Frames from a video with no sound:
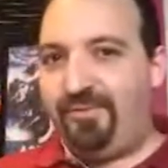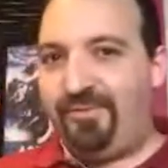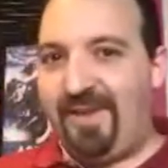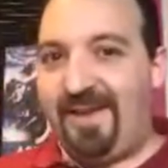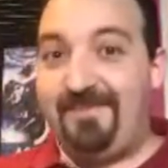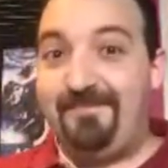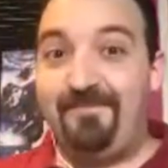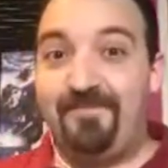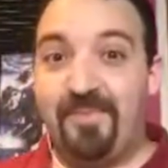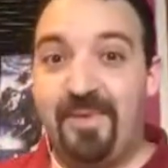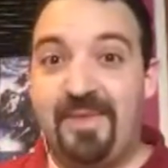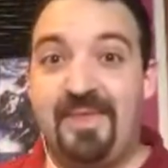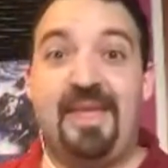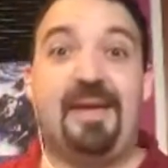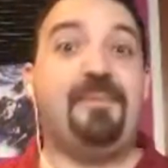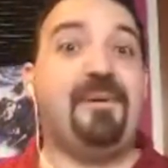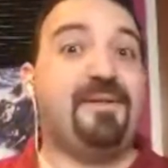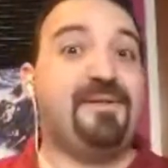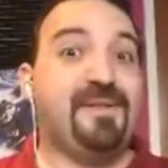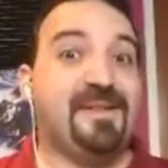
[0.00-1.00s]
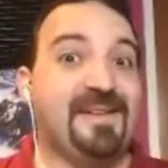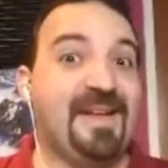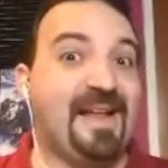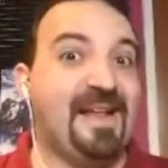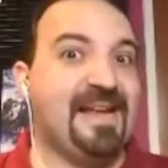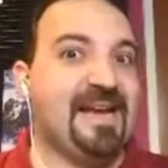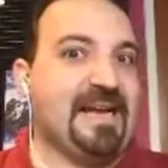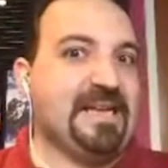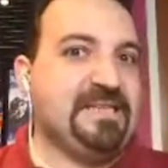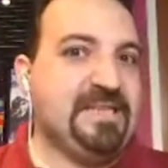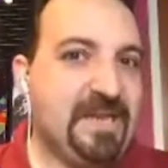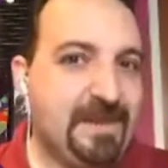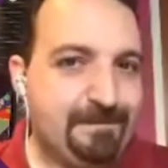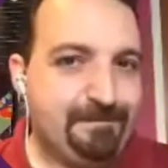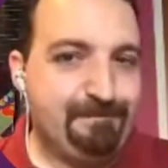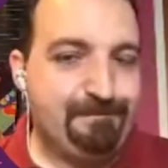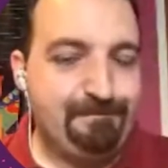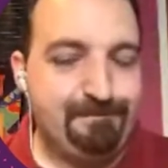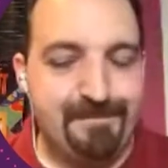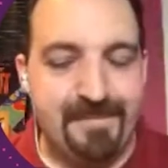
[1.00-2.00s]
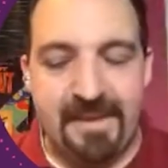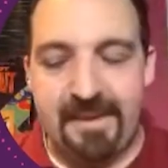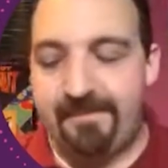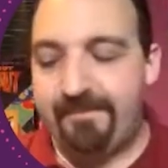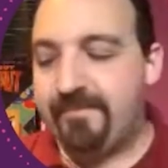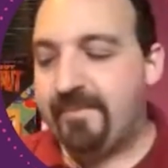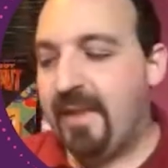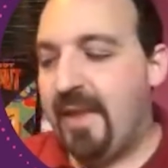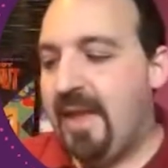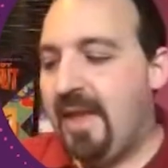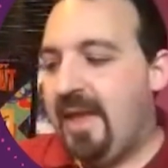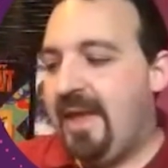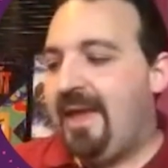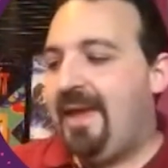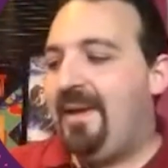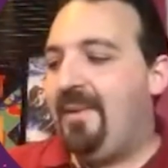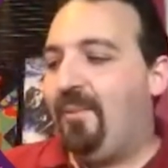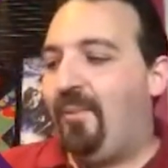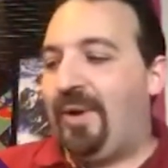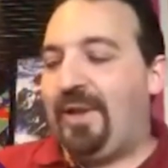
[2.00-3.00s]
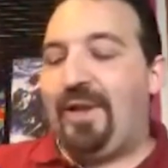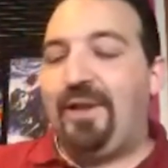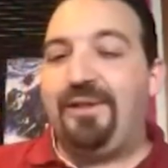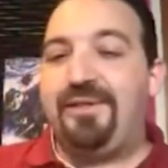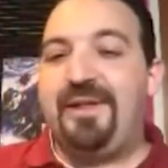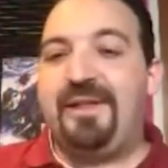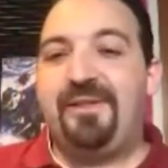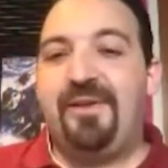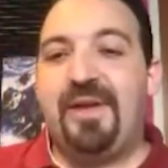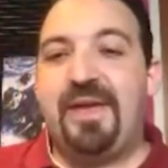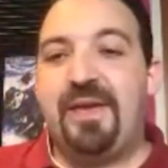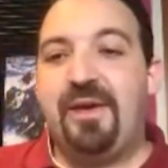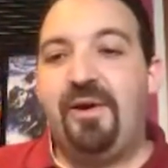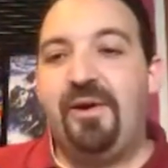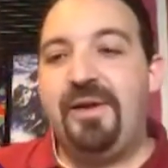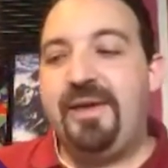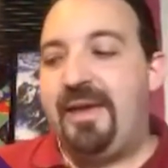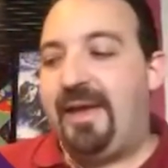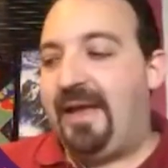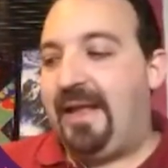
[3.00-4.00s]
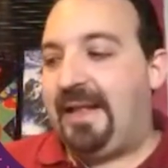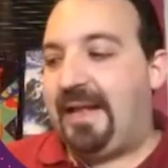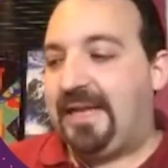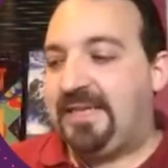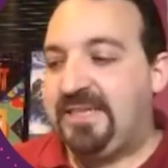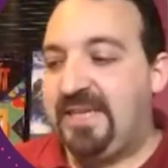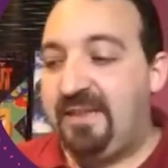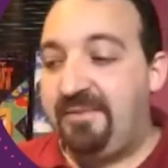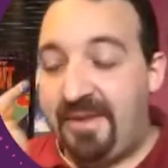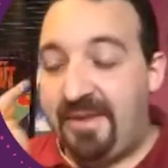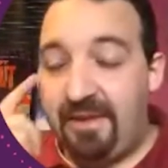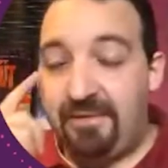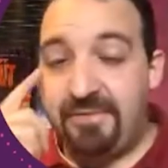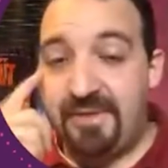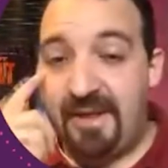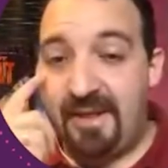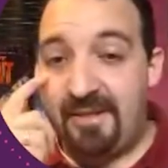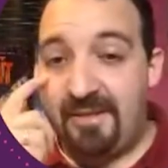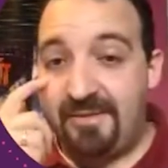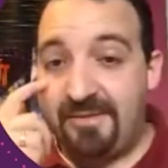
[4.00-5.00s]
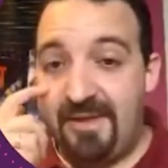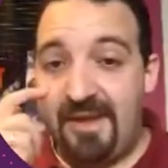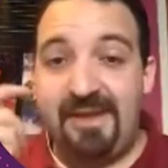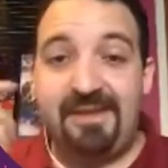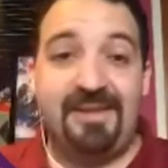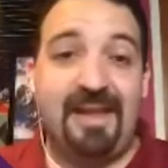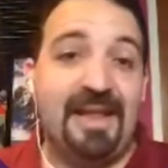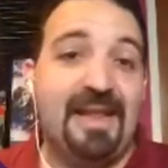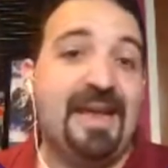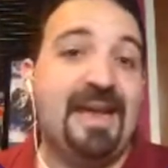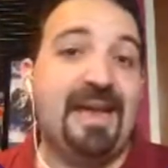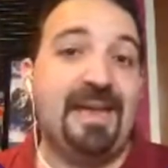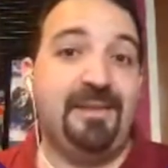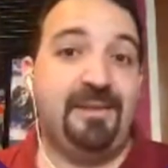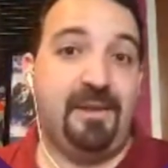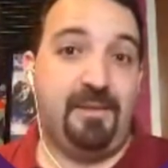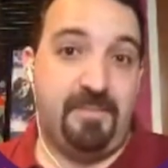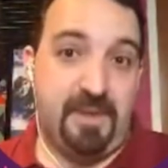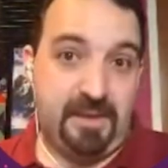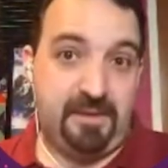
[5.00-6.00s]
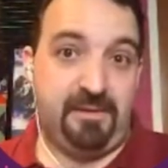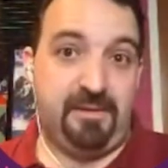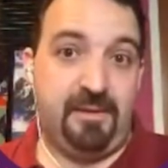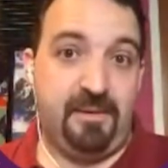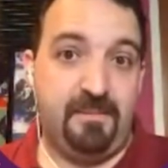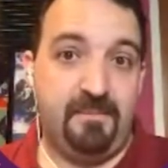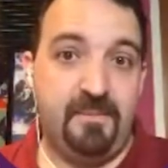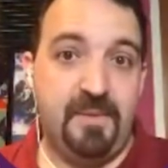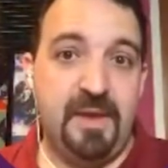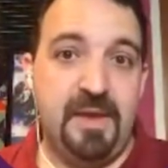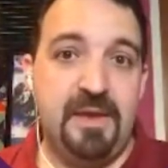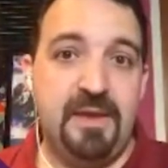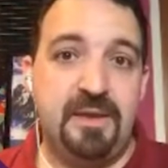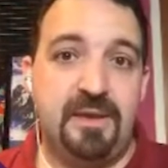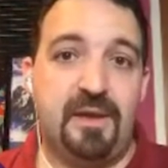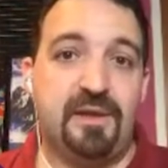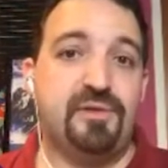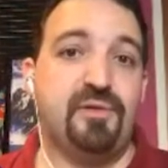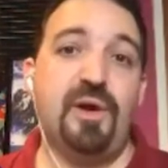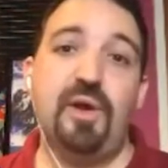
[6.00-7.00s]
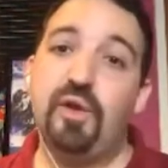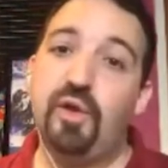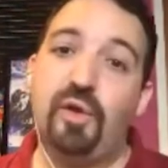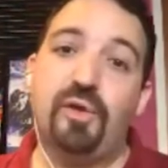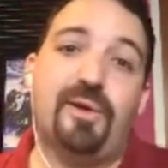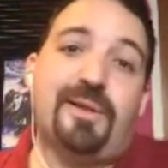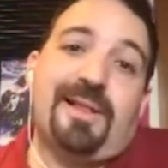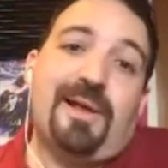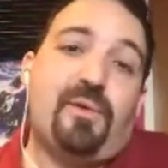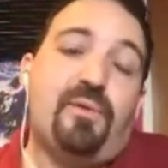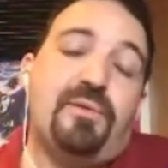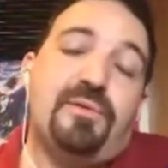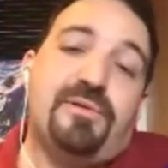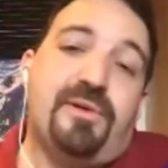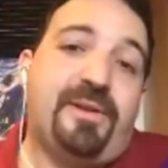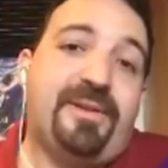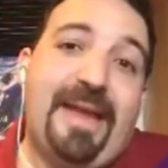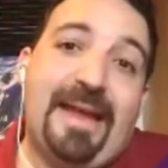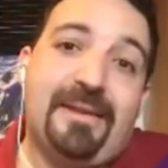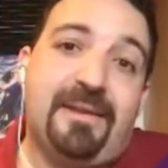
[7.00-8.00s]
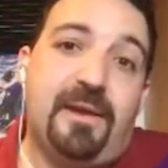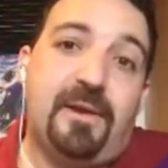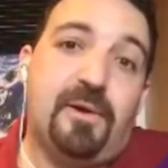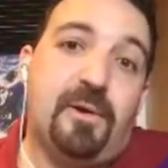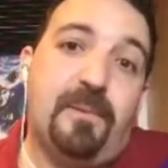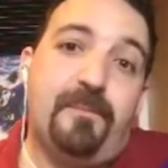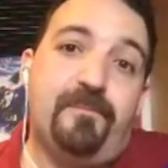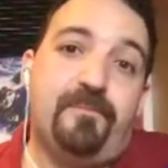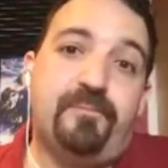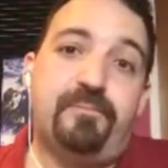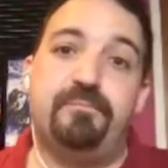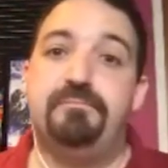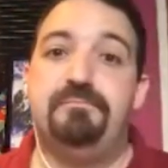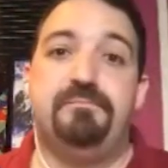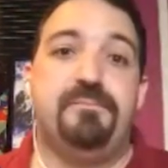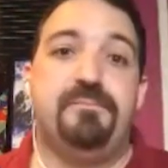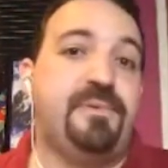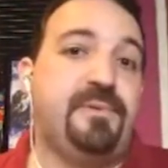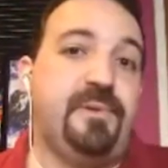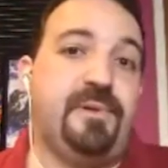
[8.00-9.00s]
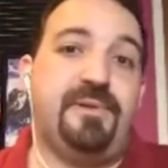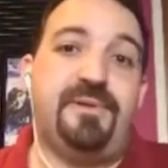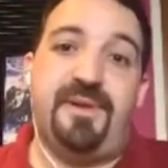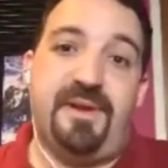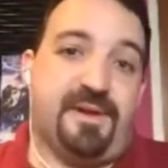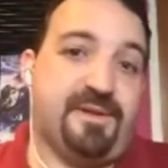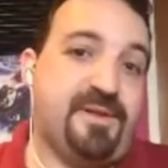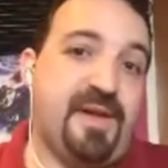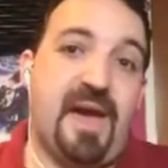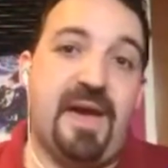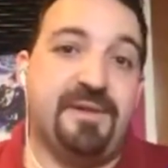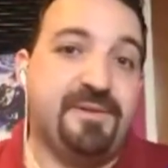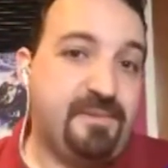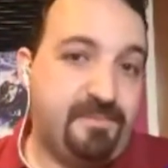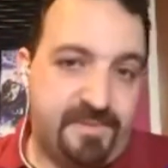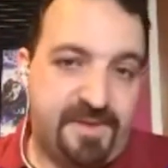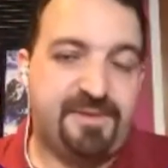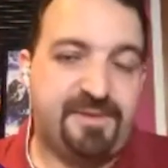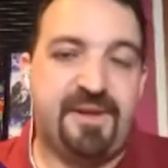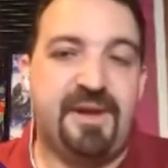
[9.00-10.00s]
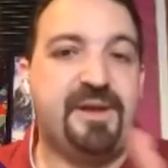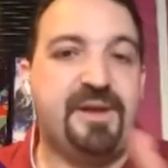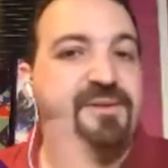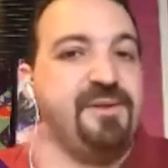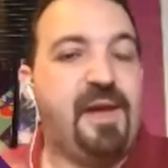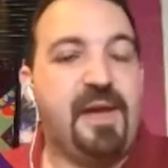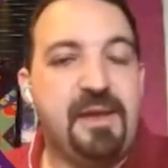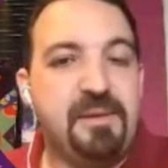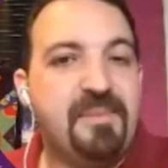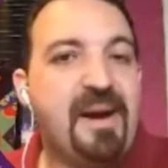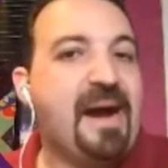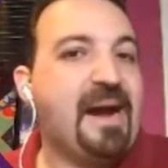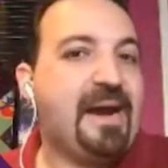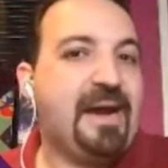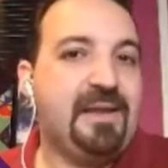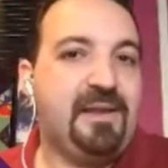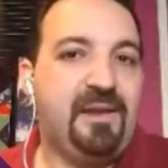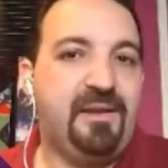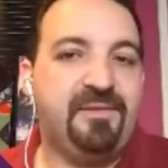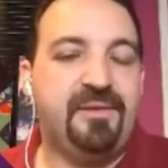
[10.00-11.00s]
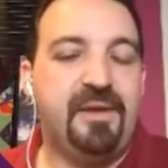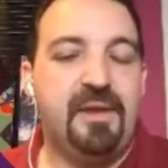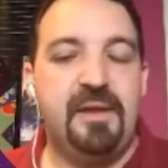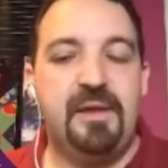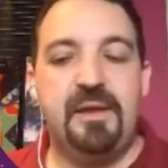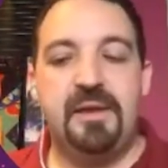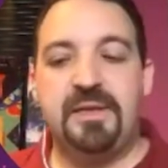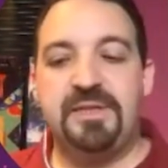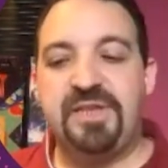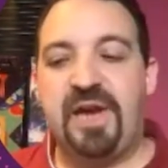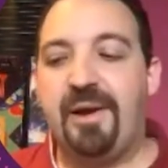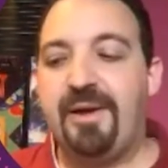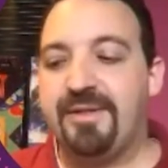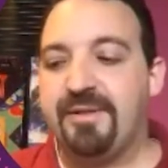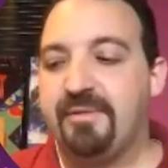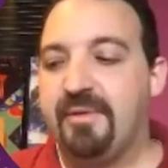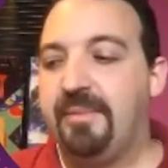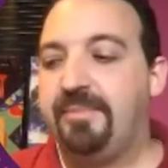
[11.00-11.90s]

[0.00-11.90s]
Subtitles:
I don't see the change, we use this as an excuse. Well, it must be the cache. Well, the cache must be used smartly. It is a static. Every static resource must